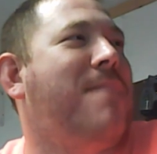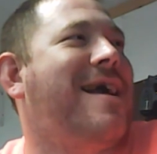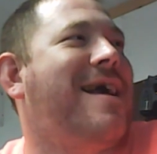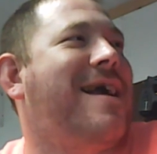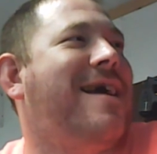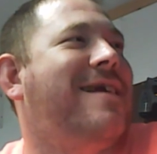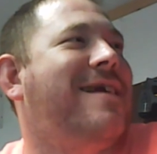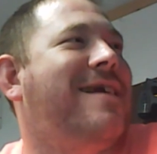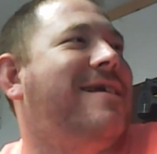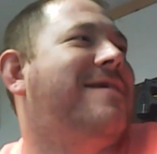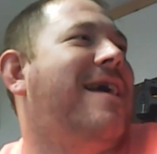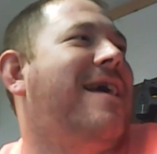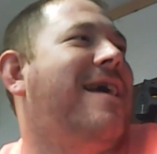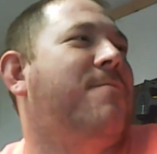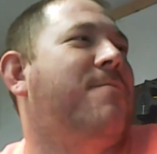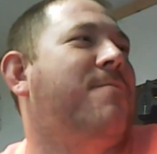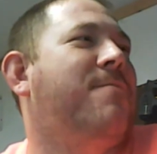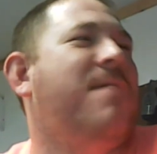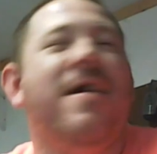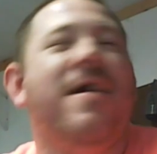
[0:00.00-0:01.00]
man and
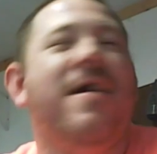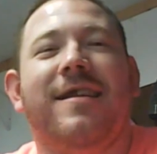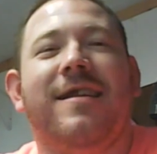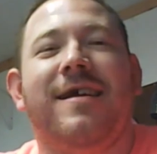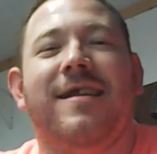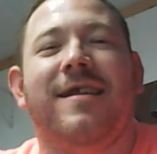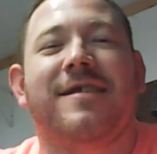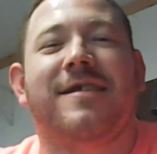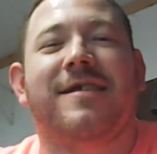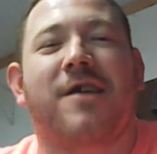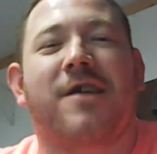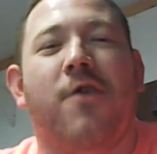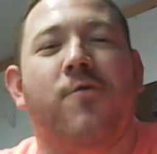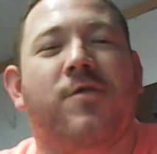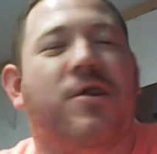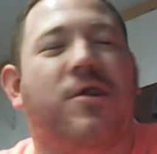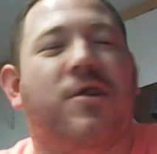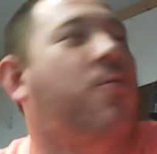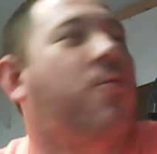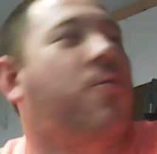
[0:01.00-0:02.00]
tell him, let's go
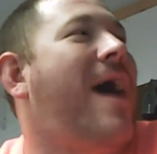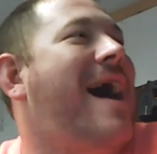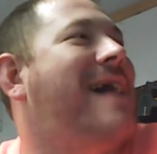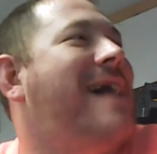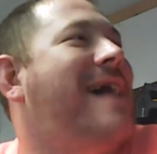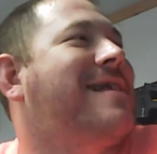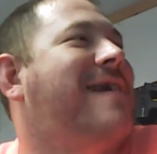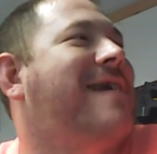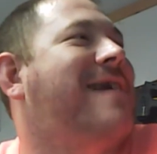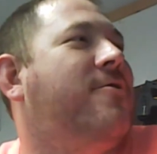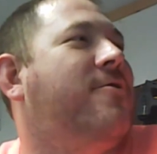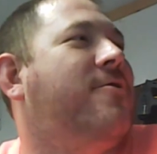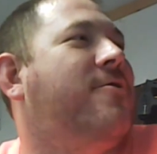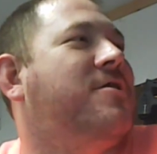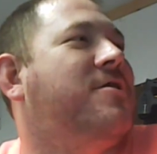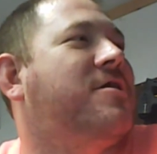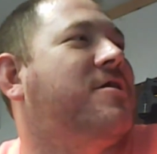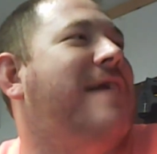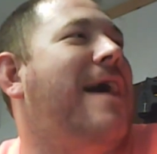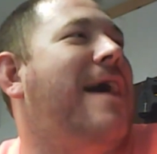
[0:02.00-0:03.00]
with a quiet count
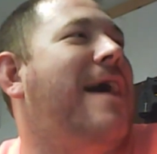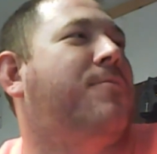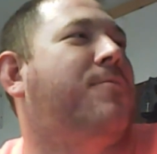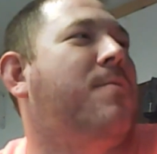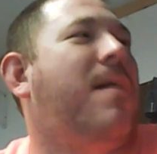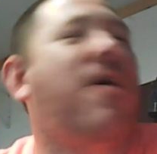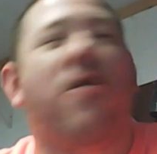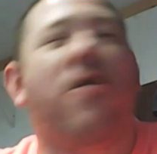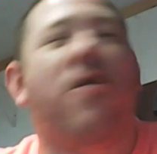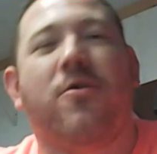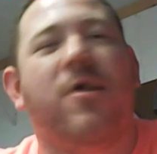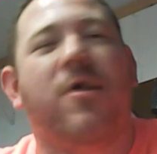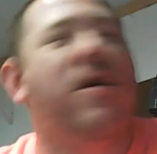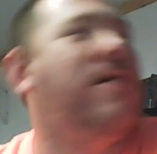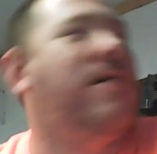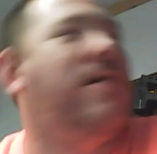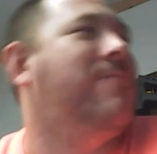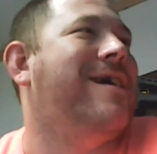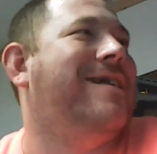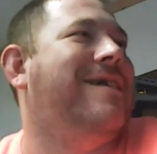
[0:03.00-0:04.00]
and just snap the ball and
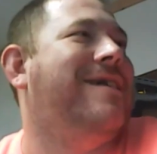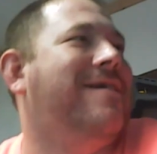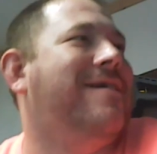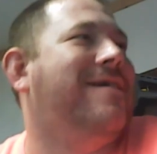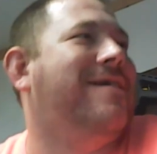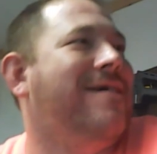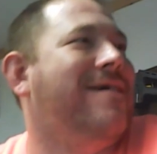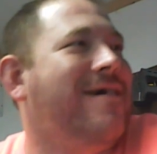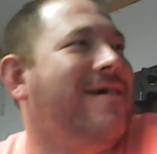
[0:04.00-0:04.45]
run with it.